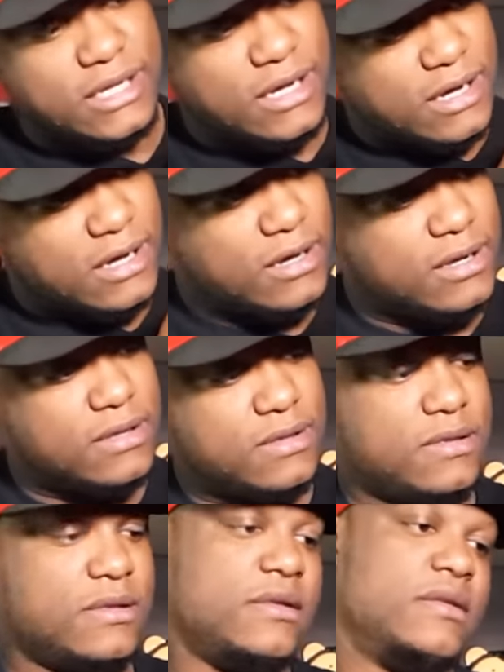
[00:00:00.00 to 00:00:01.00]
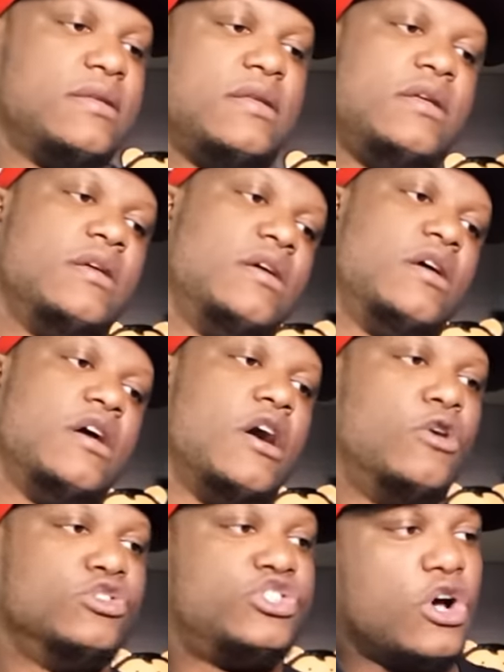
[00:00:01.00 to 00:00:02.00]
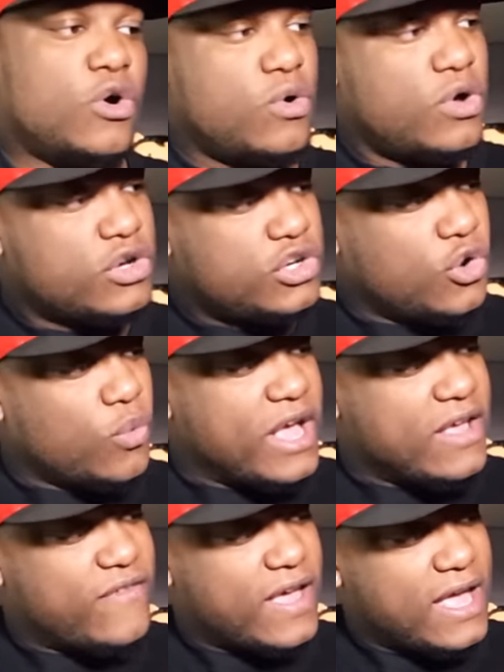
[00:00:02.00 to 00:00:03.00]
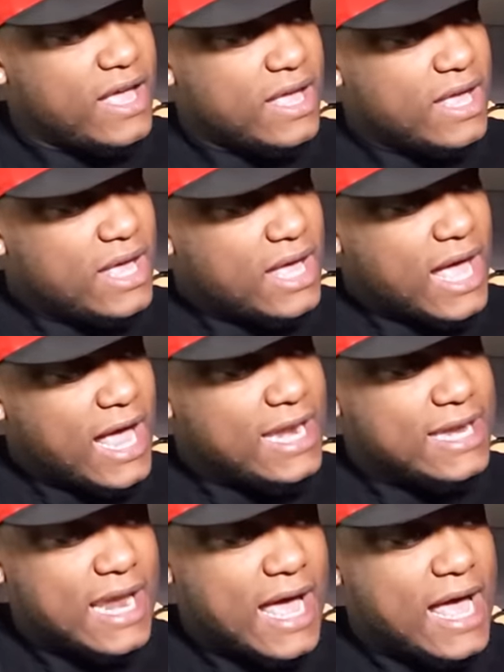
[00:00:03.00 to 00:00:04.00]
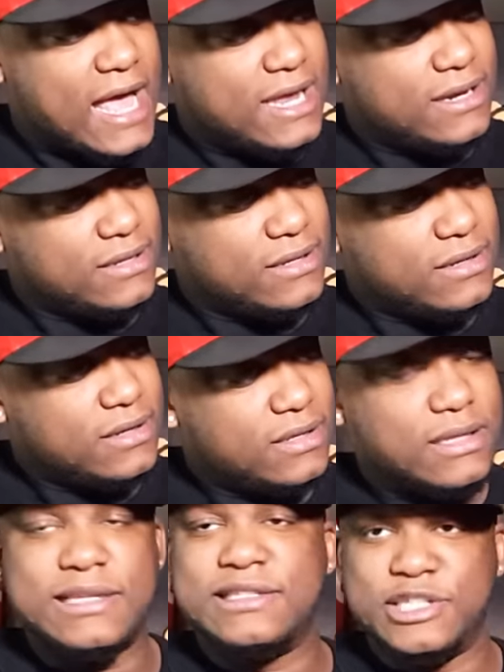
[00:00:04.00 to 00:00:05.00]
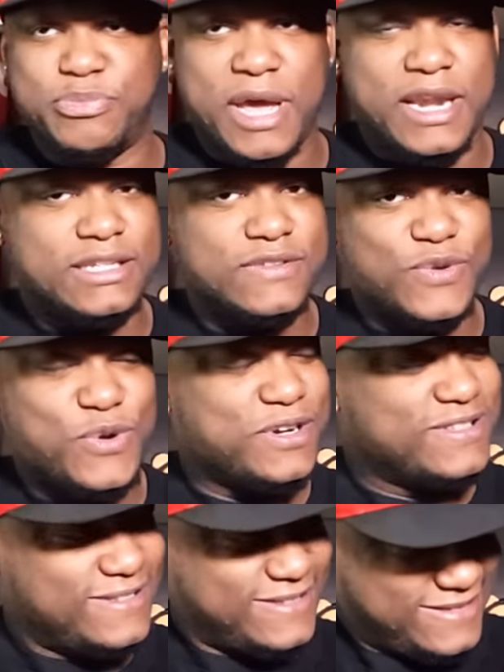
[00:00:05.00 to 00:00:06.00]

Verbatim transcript: your uh Ocho Nueve 89. That's in Spanish, of course.